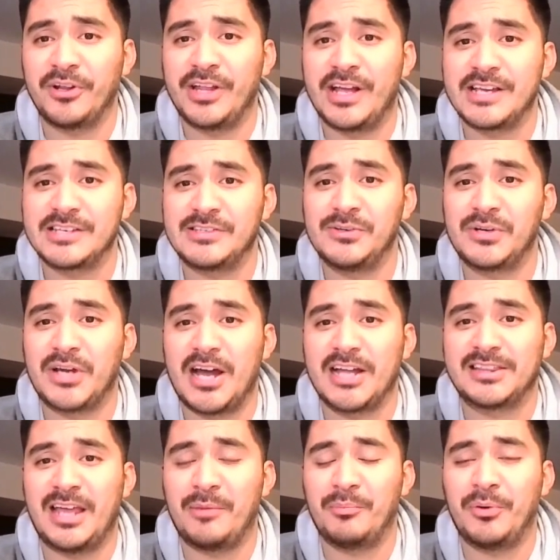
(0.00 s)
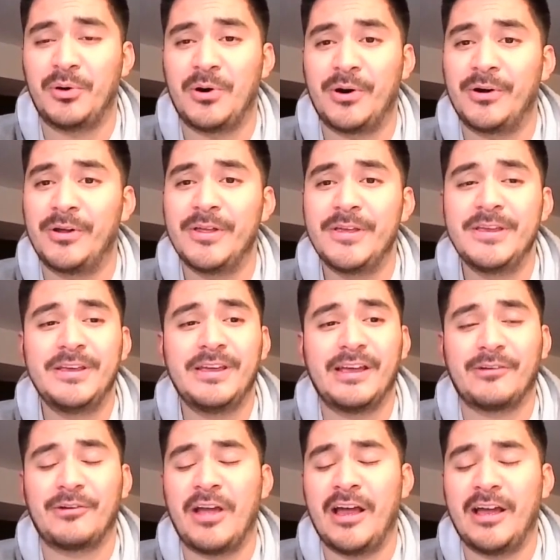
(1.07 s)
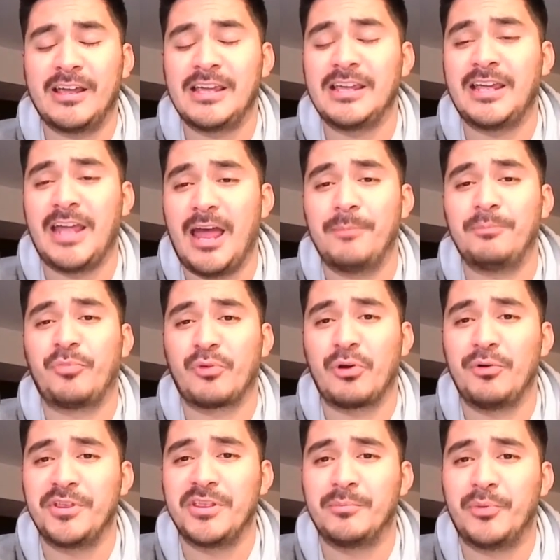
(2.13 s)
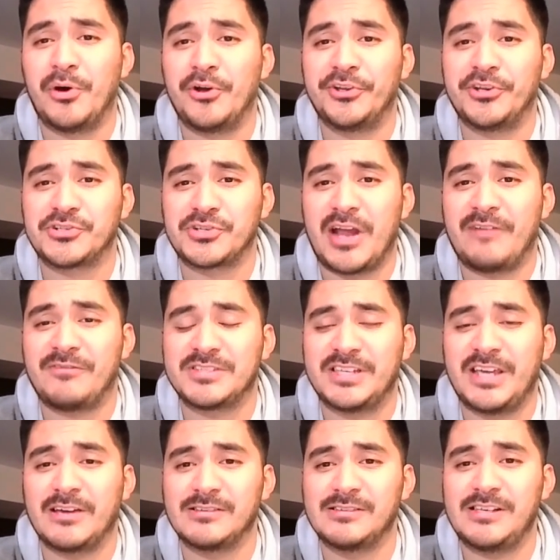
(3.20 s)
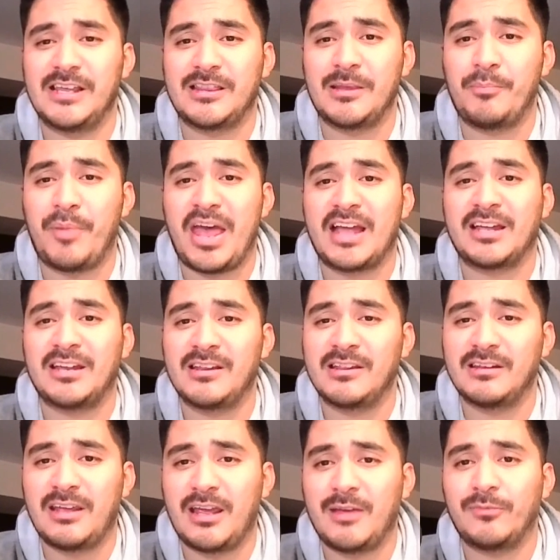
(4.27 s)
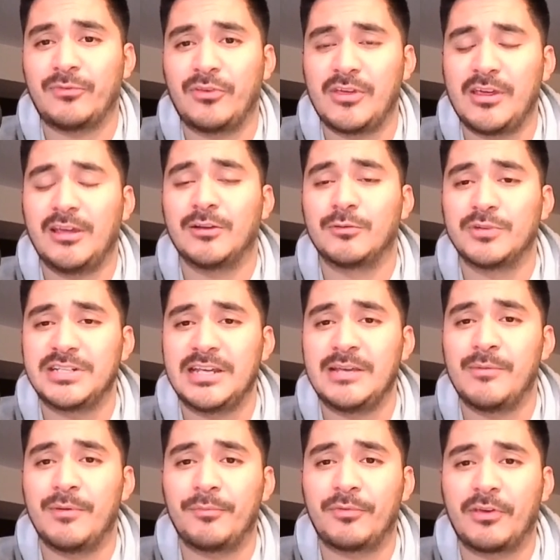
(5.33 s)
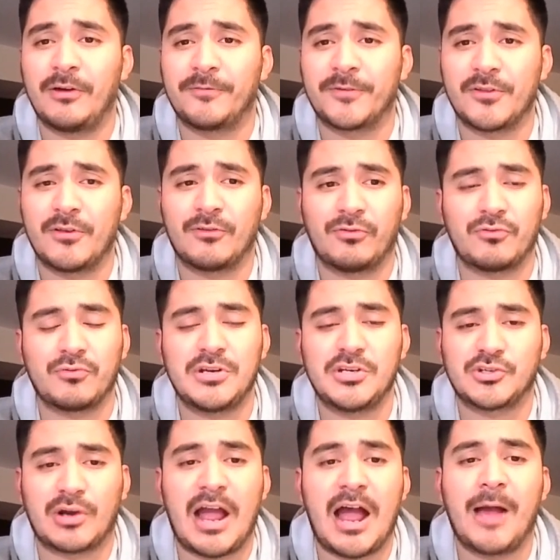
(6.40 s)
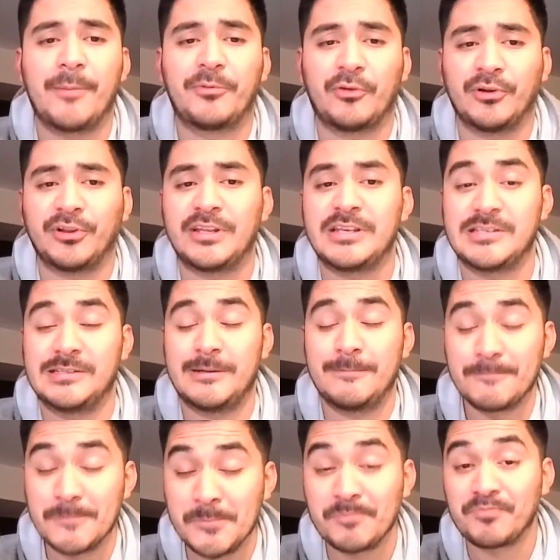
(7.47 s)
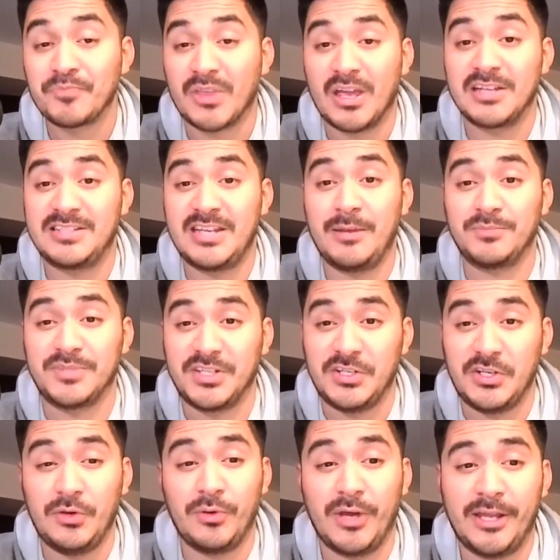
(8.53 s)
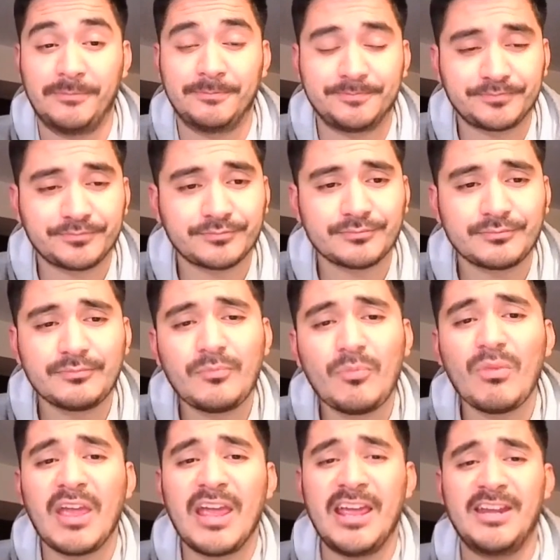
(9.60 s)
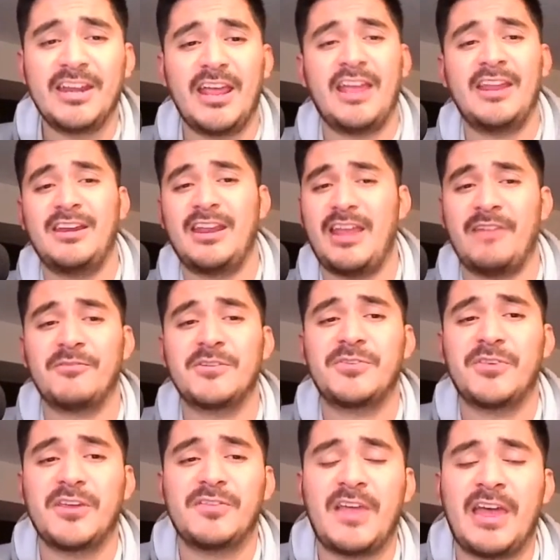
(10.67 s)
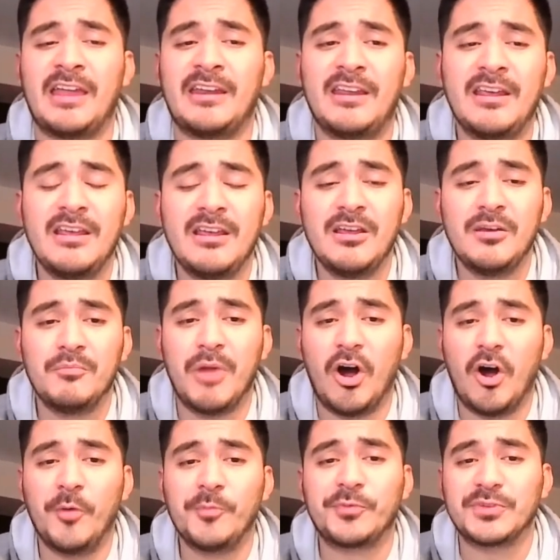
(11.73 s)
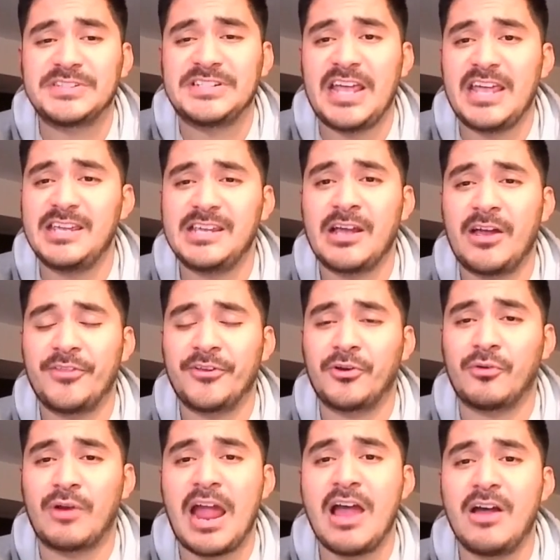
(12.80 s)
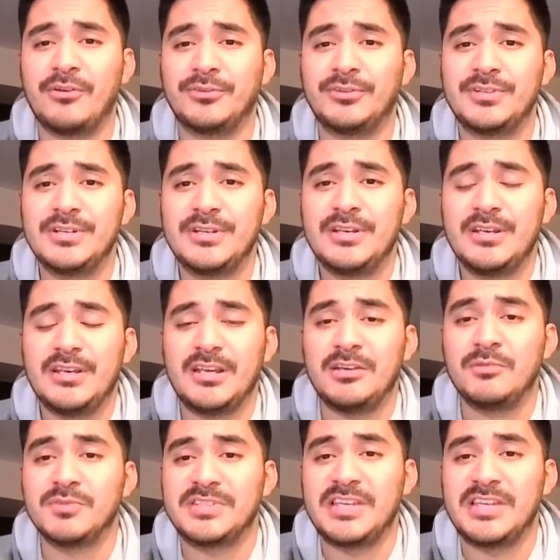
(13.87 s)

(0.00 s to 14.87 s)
realized he caught that ball. Uh, he kept throwing the ball to Travis Kelce at the back end of the game so that he could redeem himself for those three drops or at least yeah. attempt to do it. And and everything that Mahomes was taking on the ground, it